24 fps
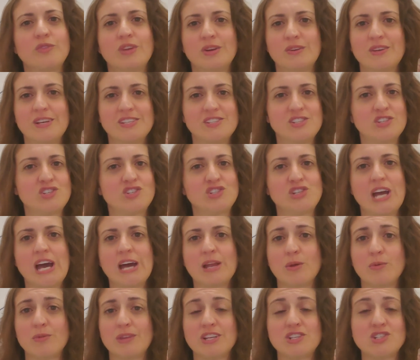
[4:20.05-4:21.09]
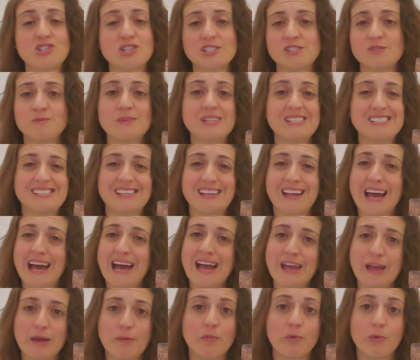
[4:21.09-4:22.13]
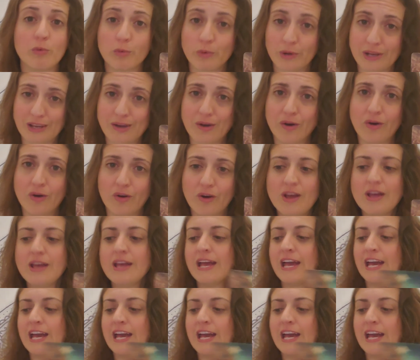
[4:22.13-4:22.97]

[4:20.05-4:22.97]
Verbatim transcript: there is a shadow that just means that I am real.